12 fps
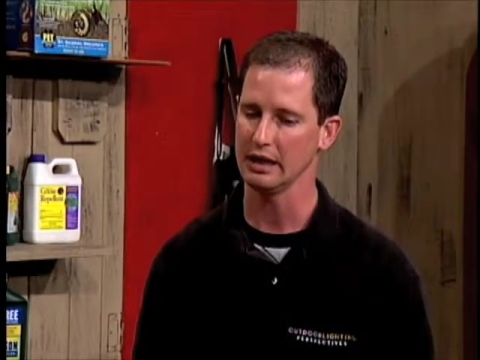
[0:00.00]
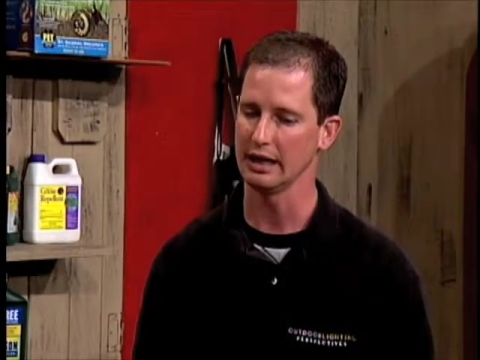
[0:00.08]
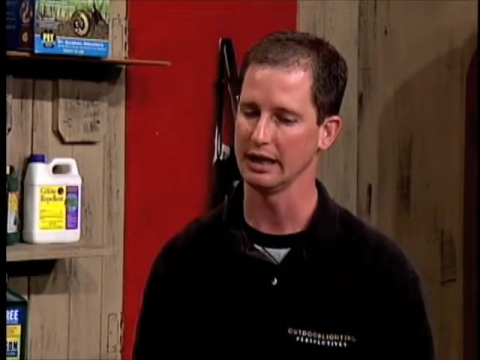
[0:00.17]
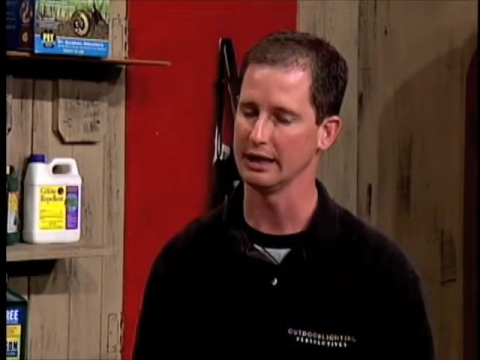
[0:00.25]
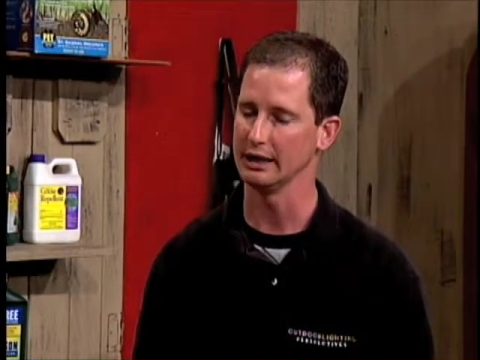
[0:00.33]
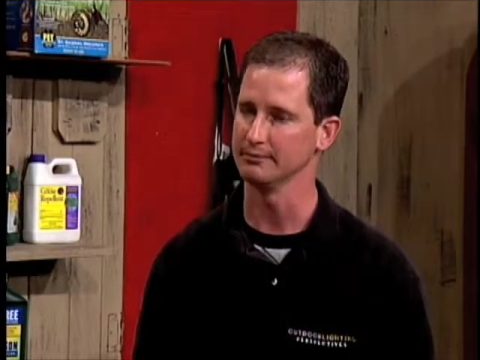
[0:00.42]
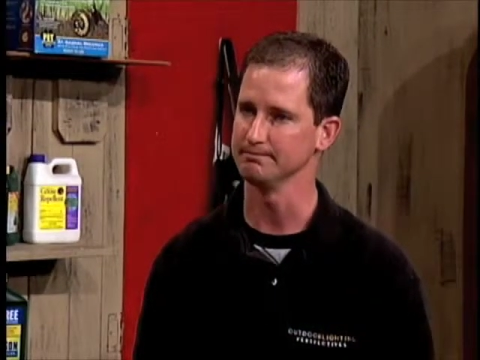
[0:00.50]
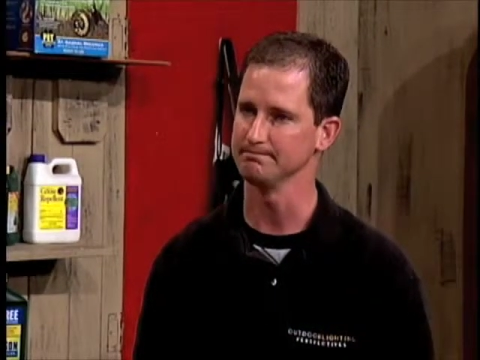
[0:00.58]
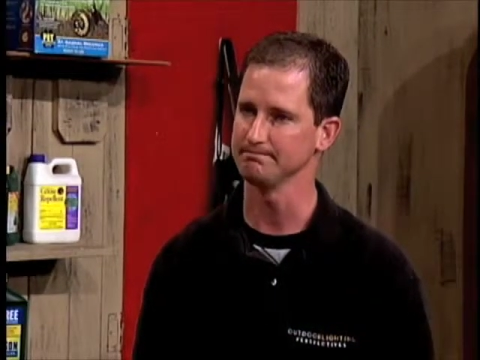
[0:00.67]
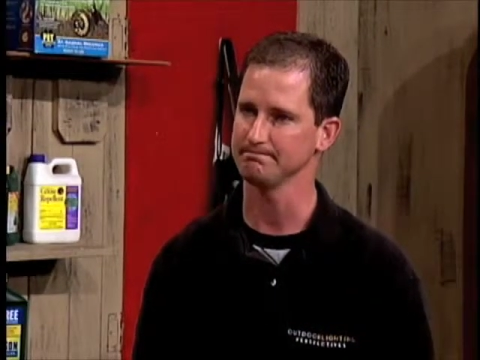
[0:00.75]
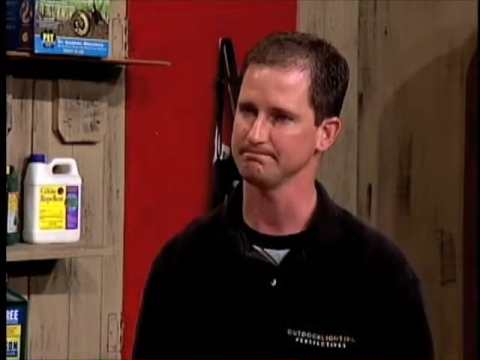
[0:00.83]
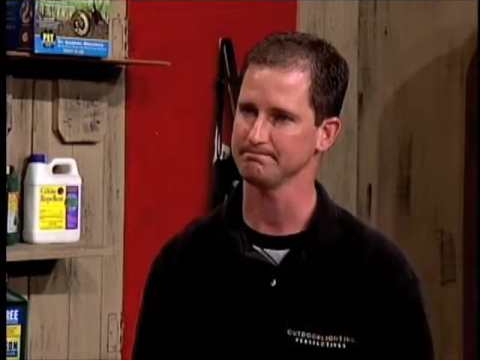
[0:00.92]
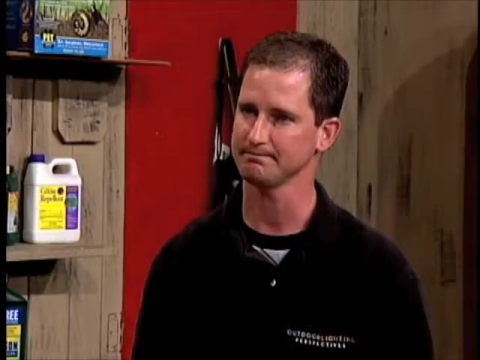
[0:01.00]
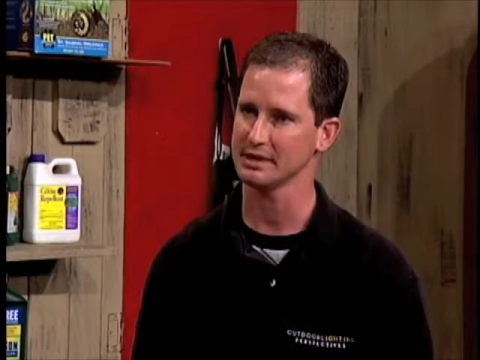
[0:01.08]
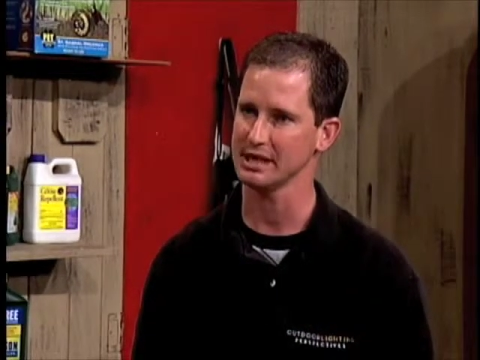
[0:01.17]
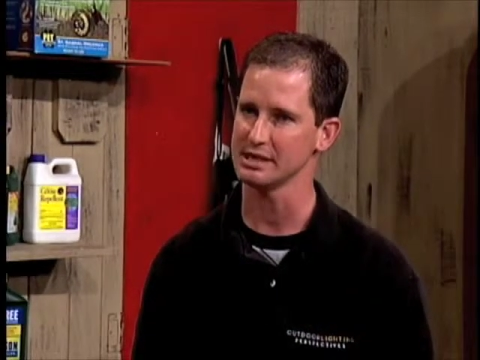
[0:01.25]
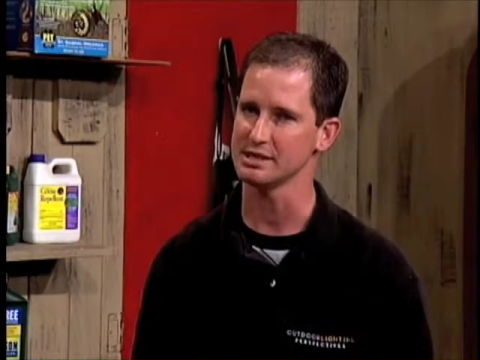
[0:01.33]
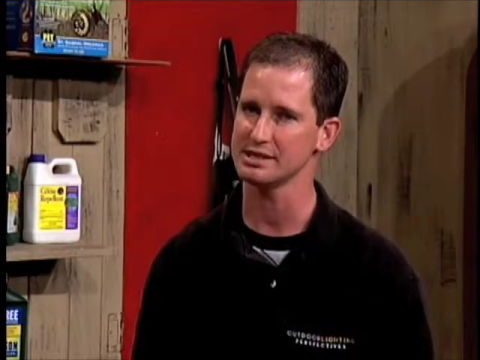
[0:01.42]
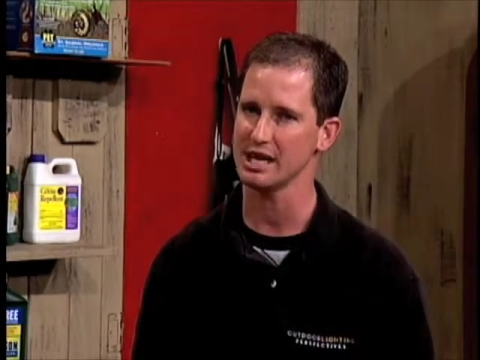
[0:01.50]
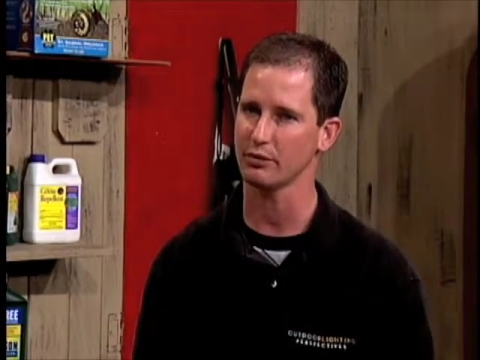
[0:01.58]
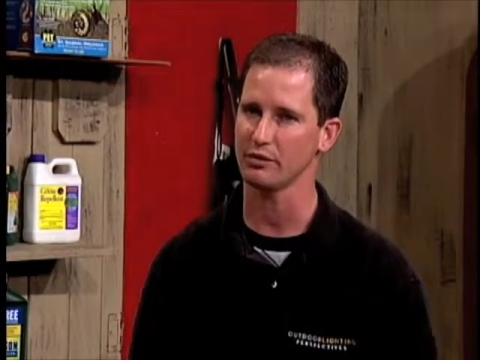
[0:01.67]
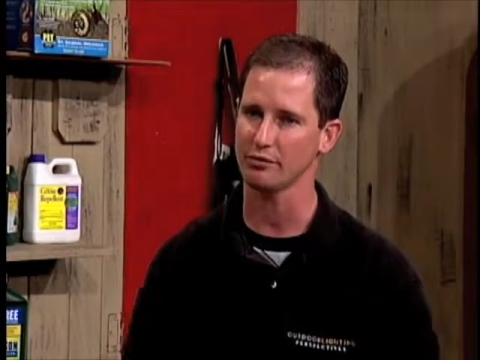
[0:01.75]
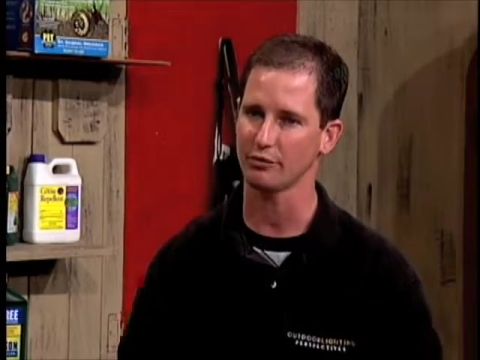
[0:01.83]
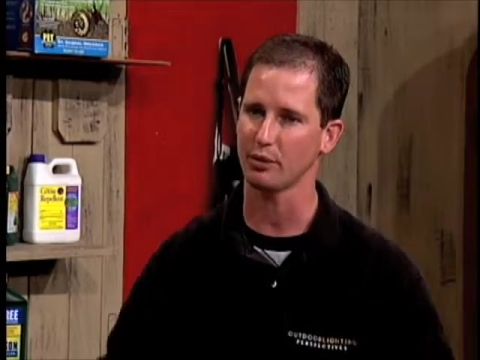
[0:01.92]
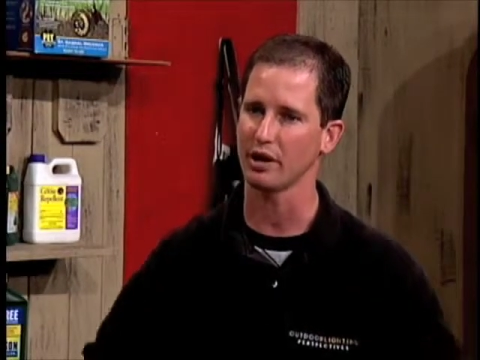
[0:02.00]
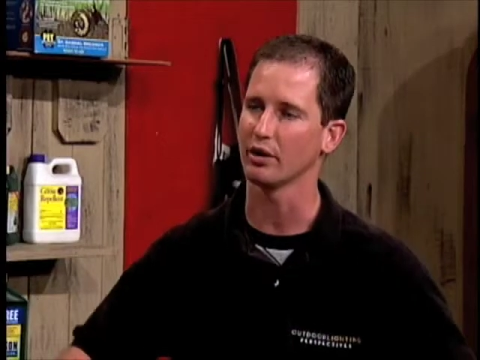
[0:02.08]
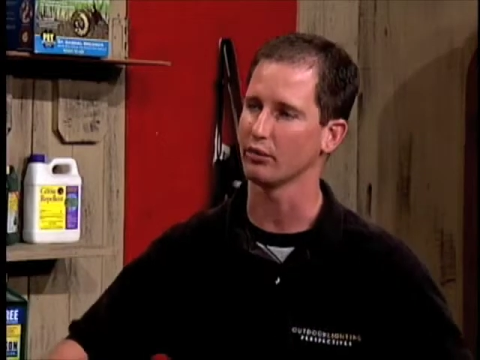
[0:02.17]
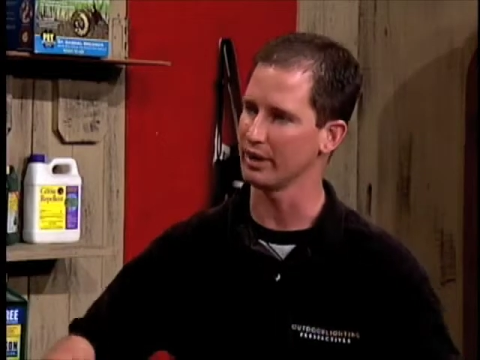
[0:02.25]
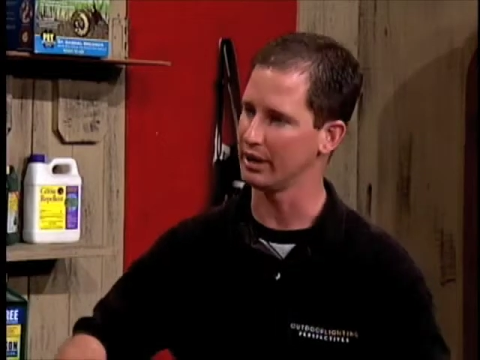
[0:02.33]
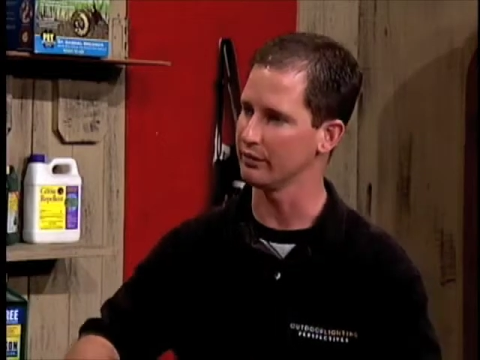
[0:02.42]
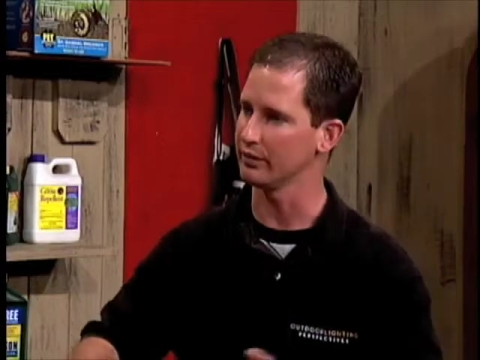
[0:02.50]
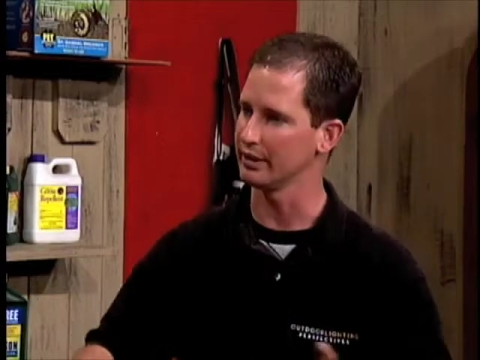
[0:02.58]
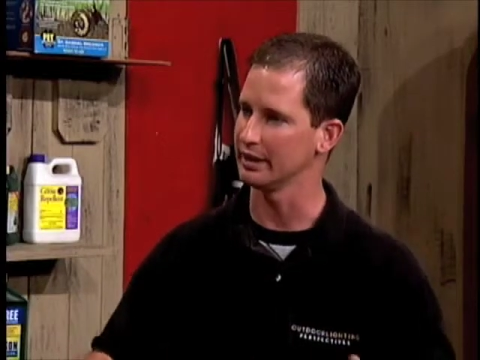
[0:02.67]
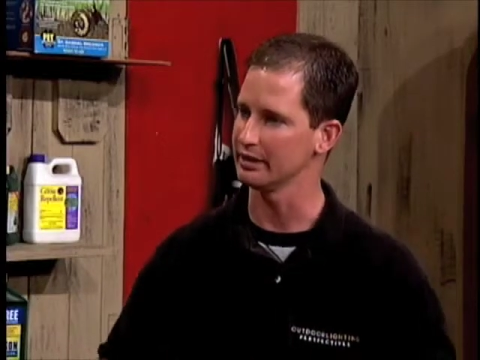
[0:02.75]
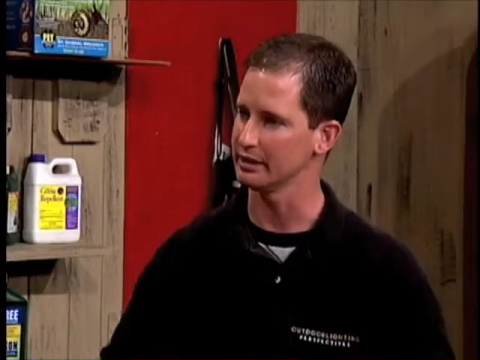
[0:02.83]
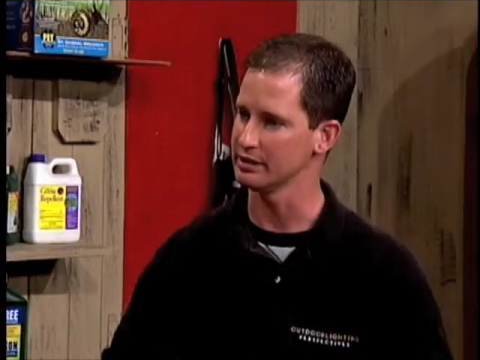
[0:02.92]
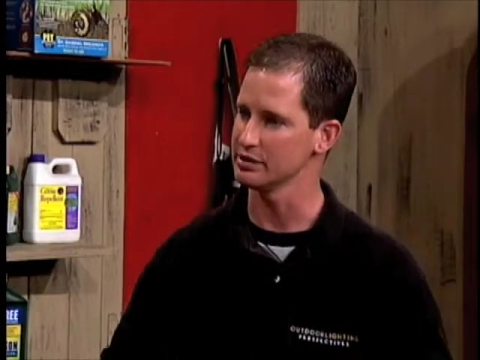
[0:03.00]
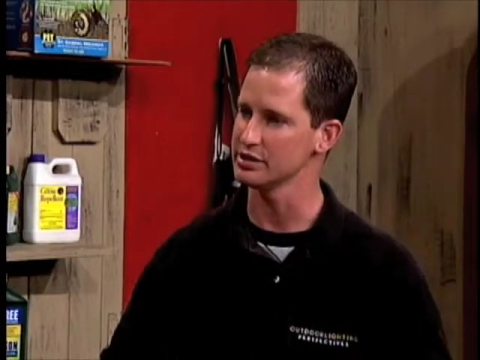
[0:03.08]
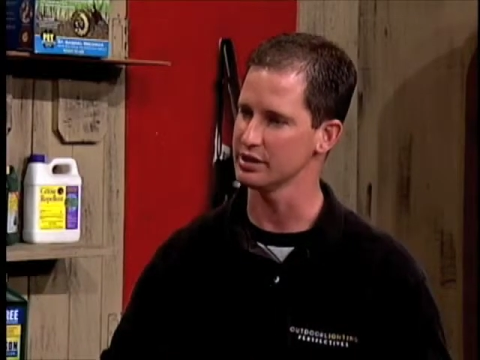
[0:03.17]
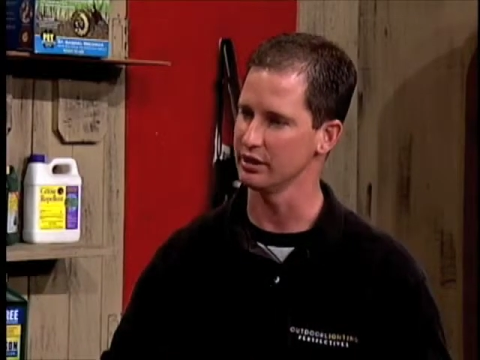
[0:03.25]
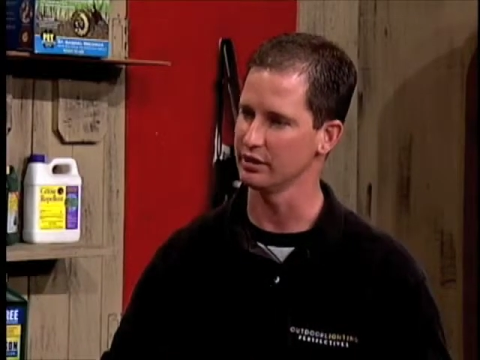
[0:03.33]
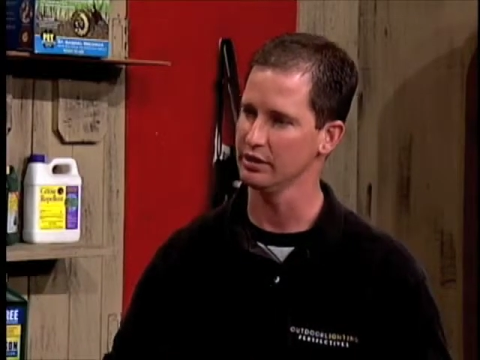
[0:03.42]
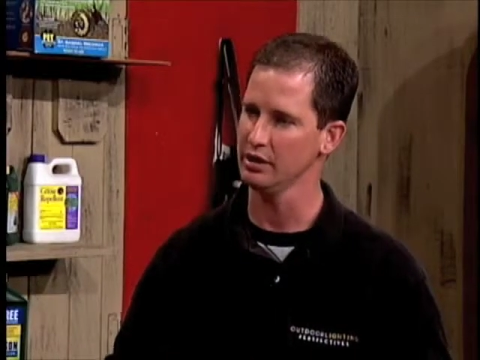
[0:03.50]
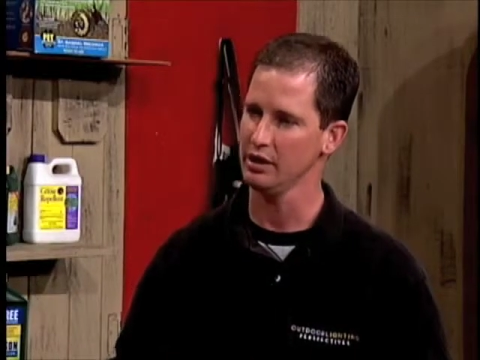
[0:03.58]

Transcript: Um, instead, we spray around that. And so uh-huh.